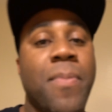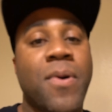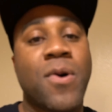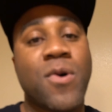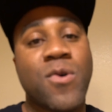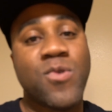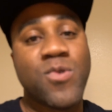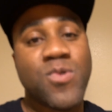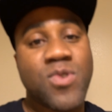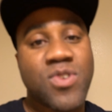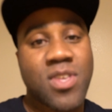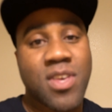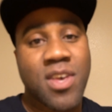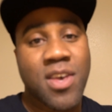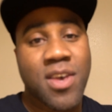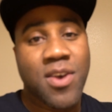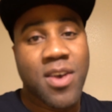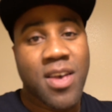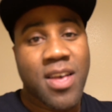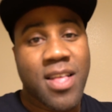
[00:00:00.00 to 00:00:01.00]
post
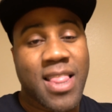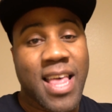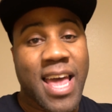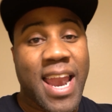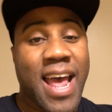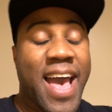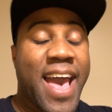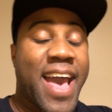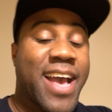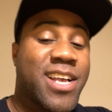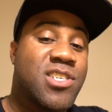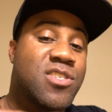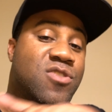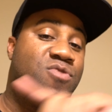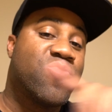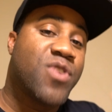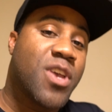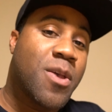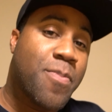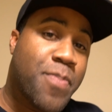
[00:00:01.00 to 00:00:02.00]
that I actually
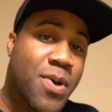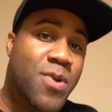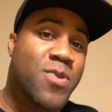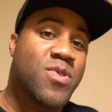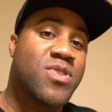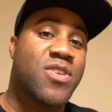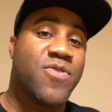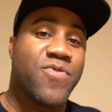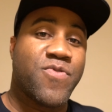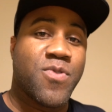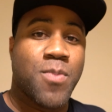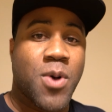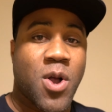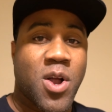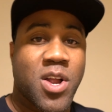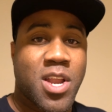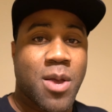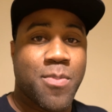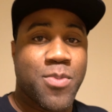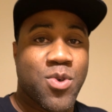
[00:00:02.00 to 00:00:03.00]
reposted from
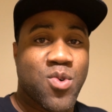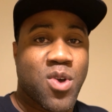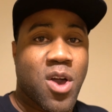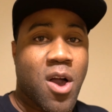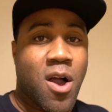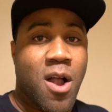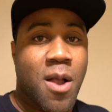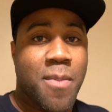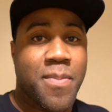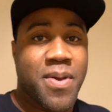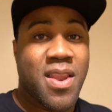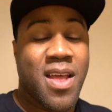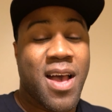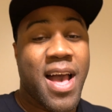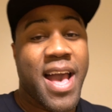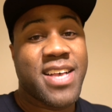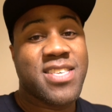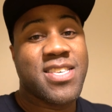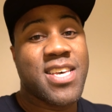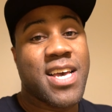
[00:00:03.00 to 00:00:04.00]
RW Carbon.
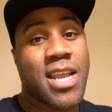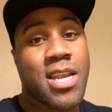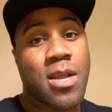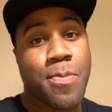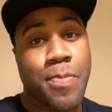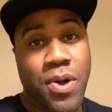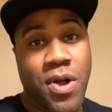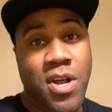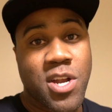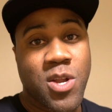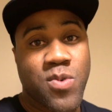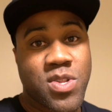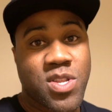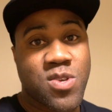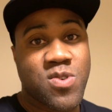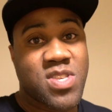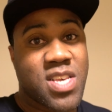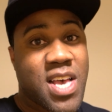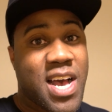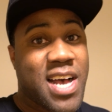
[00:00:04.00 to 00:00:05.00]
I actually got to partner with
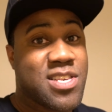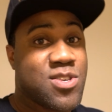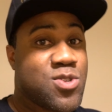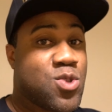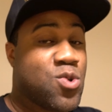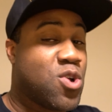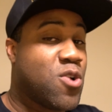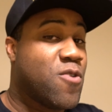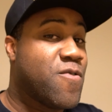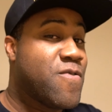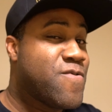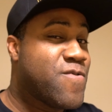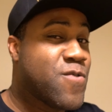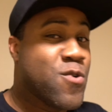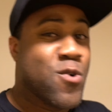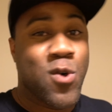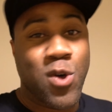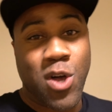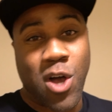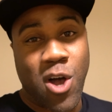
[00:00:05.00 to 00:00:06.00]
those guys. I'm doing a
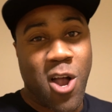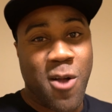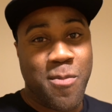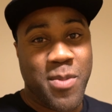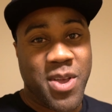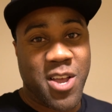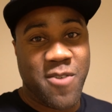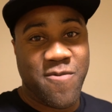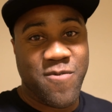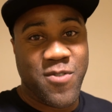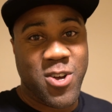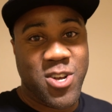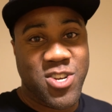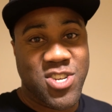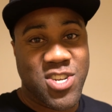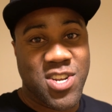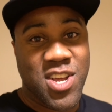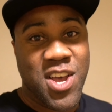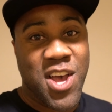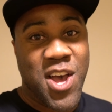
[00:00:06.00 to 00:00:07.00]
full carbon
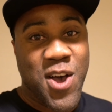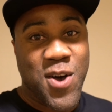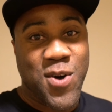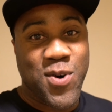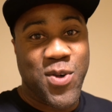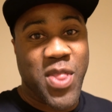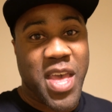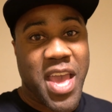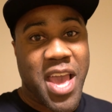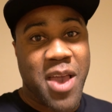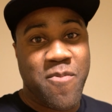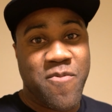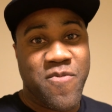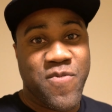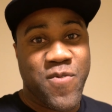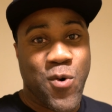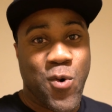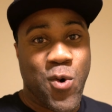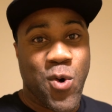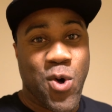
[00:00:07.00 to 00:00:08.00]
conversion on the
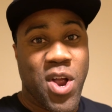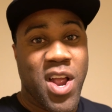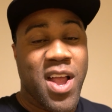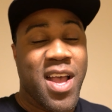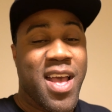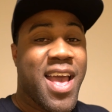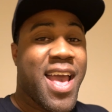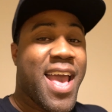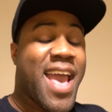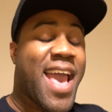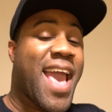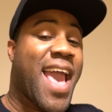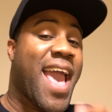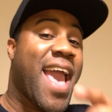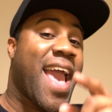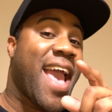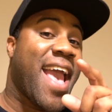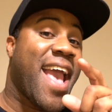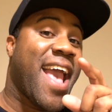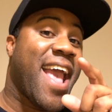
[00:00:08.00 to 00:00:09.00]
M4,
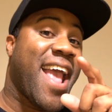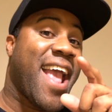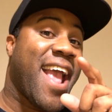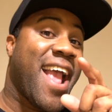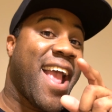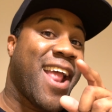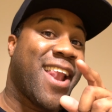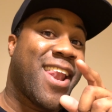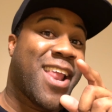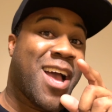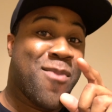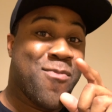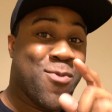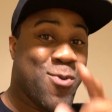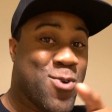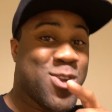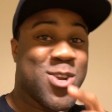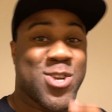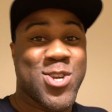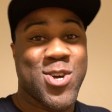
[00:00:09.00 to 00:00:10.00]
and I'm
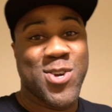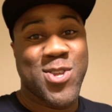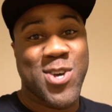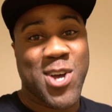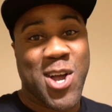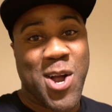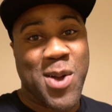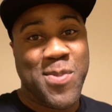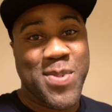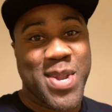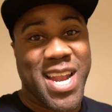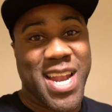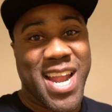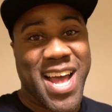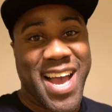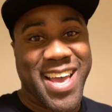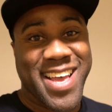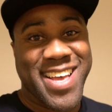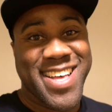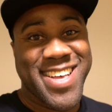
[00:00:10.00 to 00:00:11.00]
gonna show you the carbon
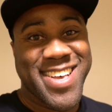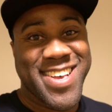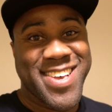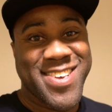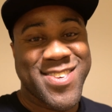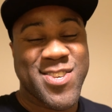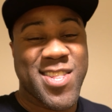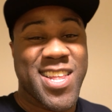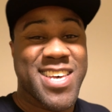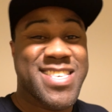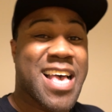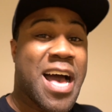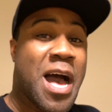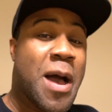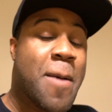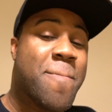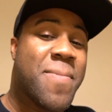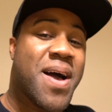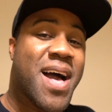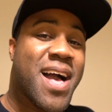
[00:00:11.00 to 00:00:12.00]
tonight. So let's
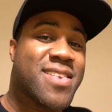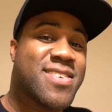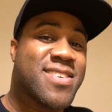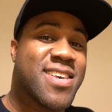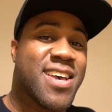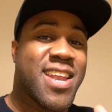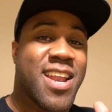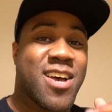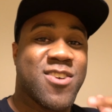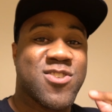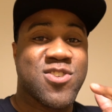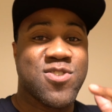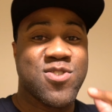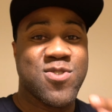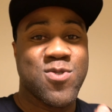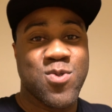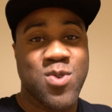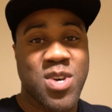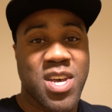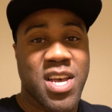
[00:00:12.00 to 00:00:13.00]
unbox it, and I'll show
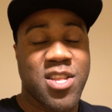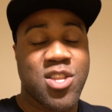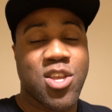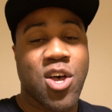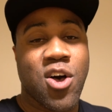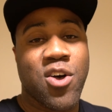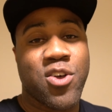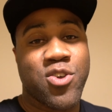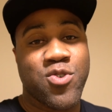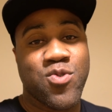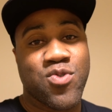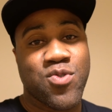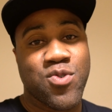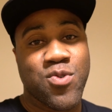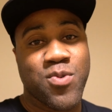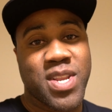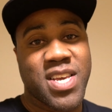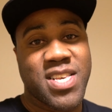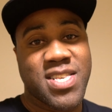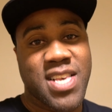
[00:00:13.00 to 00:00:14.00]
you and talk you through
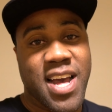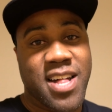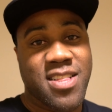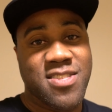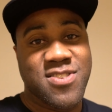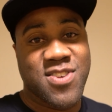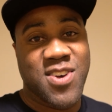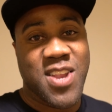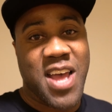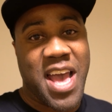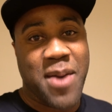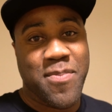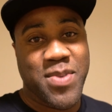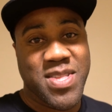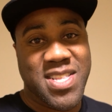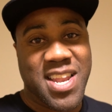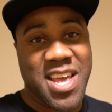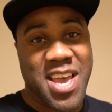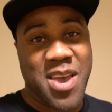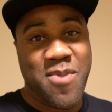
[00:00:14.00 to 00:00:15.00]
what exactly is gonna happen
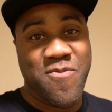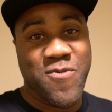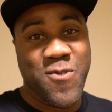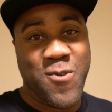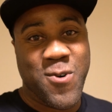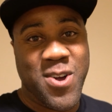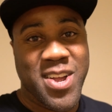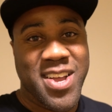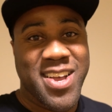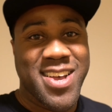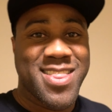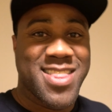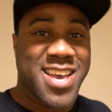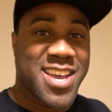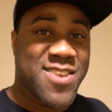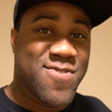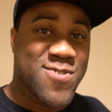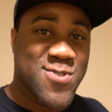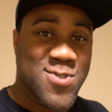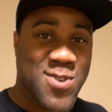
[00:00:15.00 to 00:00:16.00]
to the M4.
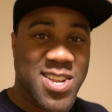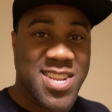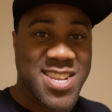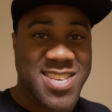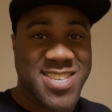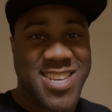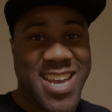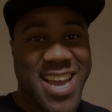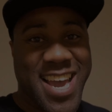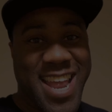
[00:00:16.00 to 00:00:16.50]
Thanks for joining us, check